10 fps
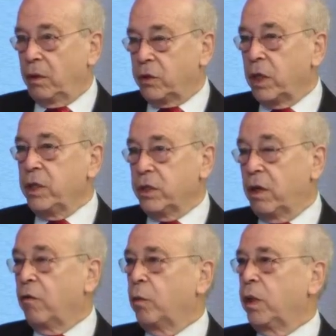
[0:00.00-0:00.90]
Chinese
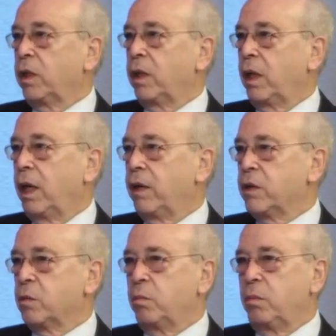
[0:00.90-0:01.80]
government
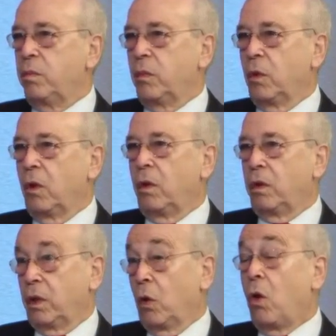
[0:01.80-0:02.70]
has la
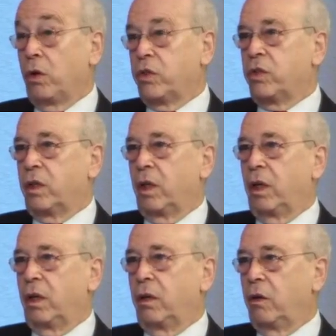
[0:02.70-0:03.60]
launched
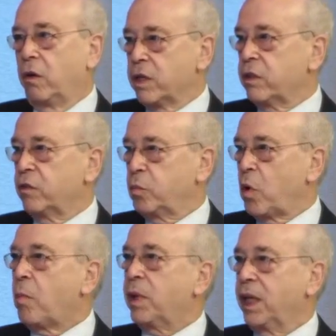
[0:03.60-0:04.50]
an aggressive
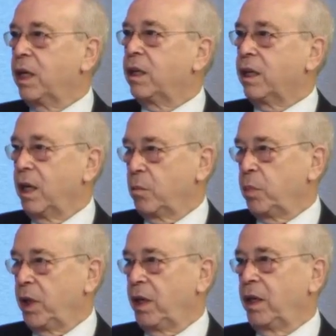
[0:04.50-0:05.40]
propaganda
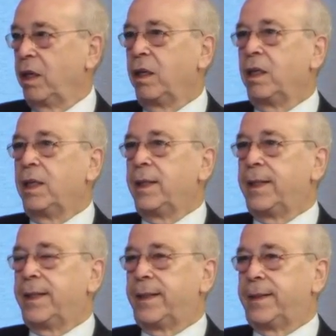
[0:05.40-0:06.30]
campaign
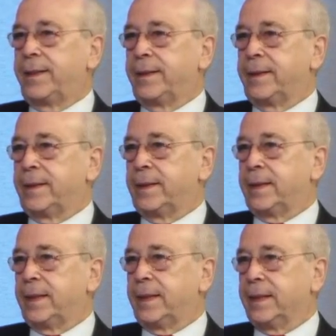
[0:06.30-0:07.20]
uh,
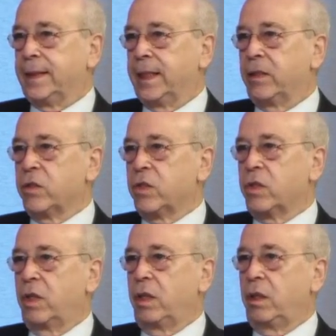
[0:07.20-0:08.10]

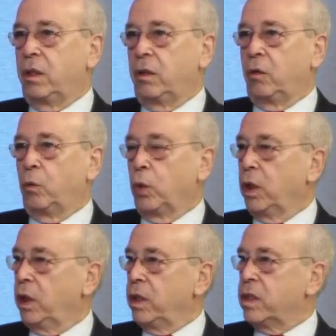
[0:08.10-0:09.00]
against the
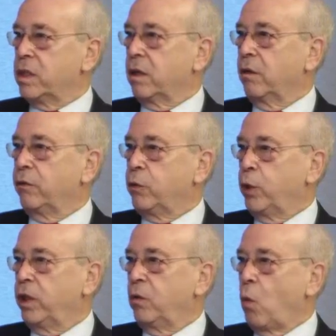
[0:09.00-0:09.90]
release of
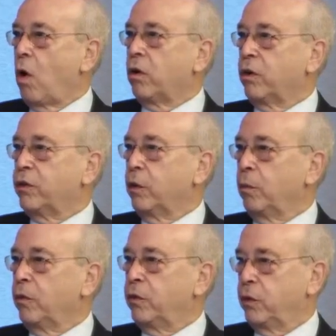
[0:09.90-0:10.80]
treated water from
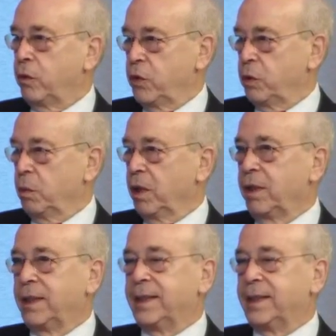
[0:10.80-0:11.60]
mm Fukushima.